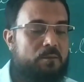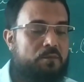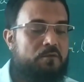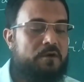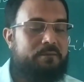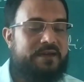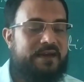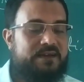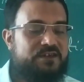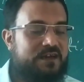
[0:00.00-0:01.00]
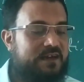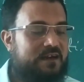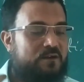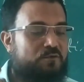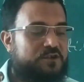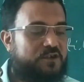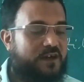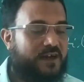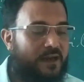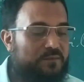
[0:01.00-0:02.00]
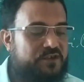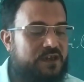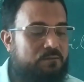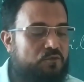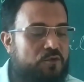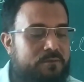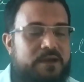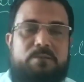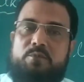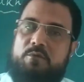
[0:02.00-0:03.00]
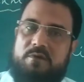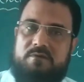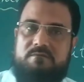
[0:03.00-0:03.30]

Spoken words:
Poor beget children, which condemns them to remain poor.